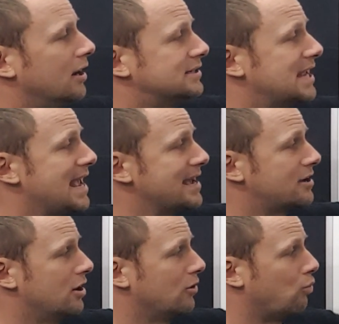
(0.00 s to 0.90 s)
take
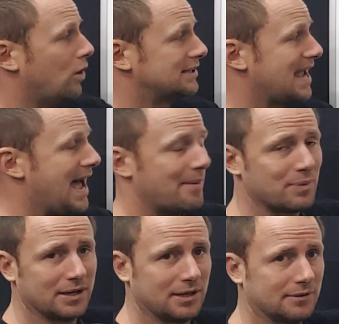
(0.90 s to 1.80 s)
what's
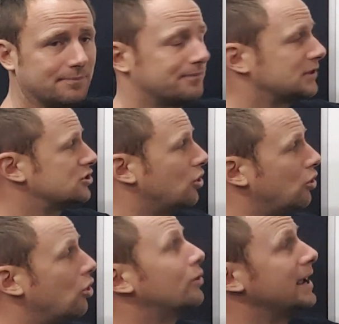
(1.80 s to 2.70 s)
happening. So,
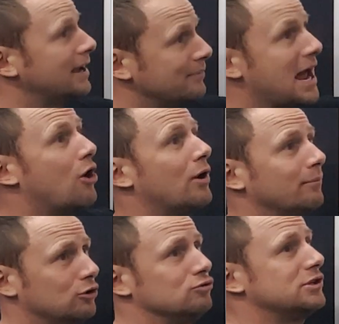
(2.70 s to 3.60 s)
okay, now
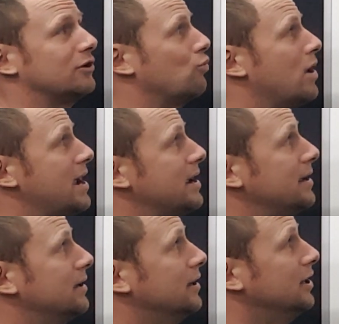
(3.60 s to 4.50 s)
I'm losing
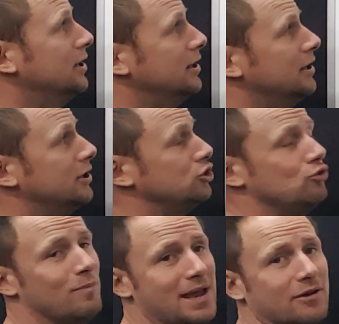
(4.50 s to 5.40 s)
weight. You
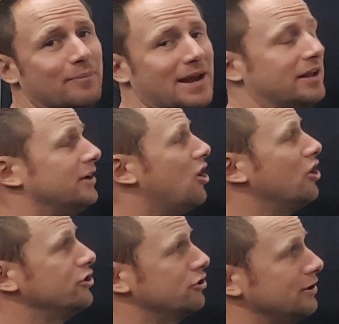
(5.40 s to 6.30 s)
may have been an
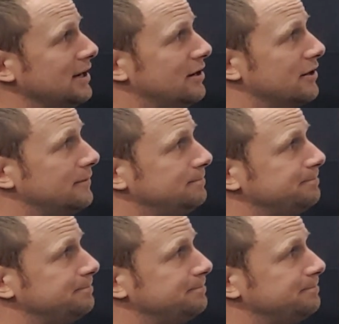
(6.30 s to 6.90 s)
undereater.